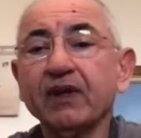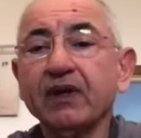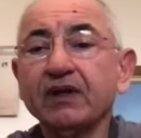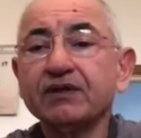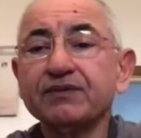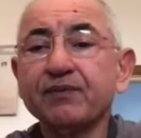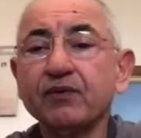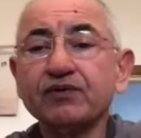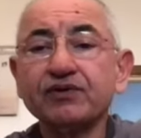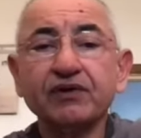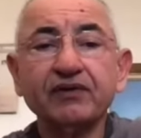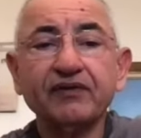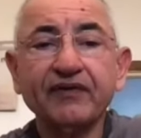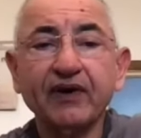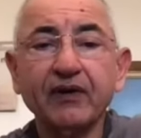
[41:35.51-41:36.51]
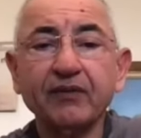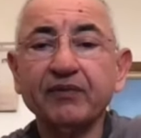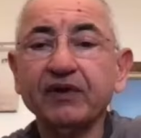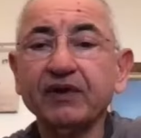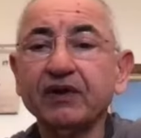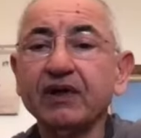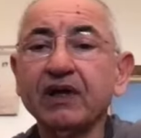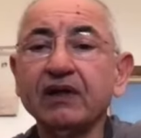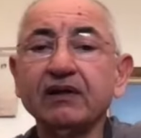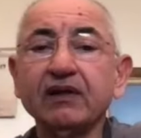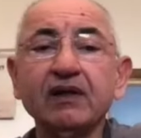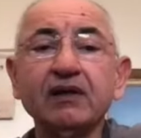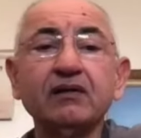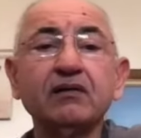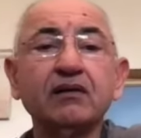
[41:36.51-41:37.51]
exposure therapy, and
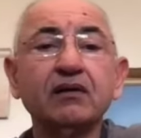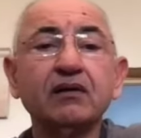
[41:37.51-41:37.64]
then